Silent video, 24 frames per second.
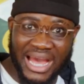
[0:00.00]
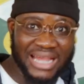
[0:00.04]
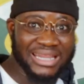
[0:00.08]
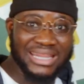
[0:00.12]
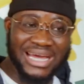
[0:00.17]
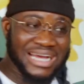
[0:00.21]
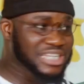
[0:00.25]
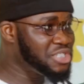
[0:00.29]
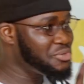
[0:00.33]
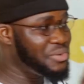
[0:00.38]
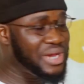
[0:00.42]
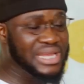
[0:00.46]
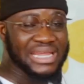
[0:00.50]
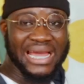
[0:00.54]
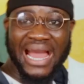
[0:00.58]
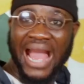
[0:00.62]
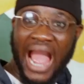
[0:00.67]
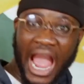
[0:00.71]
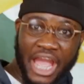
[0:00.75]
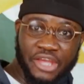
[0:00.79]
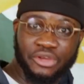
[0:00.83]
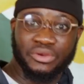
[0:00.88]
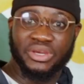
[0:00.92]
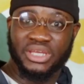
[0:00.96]
and that's why they
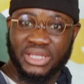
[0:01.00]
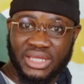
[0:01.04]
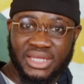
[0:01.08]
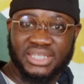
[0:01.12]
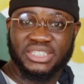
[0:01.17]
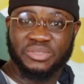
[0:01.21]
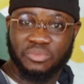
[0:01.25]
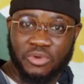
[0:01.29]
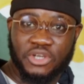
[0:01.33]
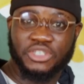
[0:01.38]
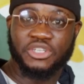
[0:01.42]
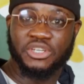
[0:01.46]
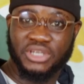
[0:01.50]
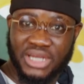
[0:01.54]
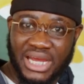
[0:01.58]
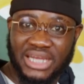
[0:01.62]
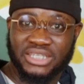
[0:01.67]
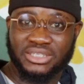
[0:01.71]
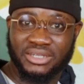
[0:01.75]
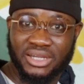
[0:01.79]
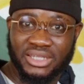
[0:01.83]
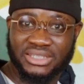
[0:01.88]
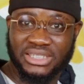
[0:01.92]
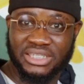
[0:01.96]
argue in this much on
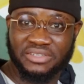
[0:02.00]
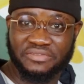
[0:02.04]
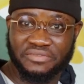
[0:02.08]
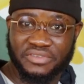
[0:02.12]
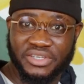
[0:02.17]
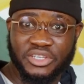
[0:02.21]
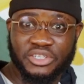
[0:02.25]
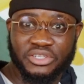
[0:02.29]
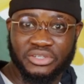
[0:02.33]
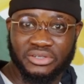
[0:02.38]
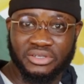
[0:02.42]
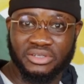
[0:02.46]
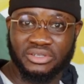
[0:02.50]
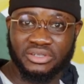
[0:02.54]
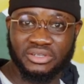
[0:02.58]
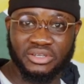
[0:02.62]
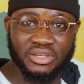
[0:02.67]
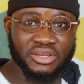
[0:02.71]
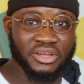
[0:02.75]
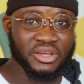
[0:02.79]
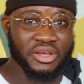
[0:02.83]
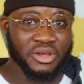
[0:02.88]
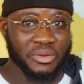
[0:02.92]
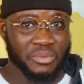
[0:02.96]
national television.
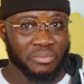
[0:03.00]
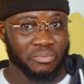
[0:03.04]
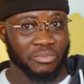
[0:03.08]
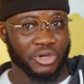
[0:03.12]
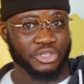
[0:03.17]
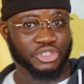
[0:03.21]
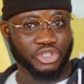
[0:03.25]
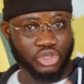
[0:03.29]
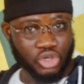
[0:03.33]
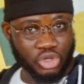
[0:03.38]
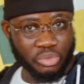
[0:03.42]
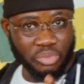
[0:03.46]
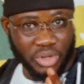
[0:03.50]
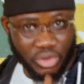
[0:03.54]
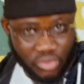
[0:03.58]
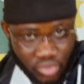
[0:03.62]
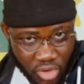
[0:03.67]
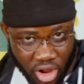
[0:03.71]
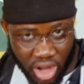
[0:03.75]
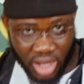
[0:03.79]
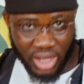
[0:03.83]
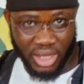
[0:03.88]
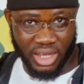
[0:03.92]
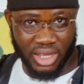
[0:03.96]
But you'd be
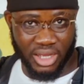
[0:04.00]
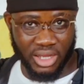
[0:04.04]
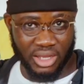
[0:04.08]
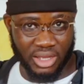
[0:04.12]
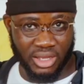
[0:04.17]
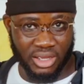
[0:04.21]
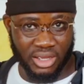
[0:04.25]
wrong.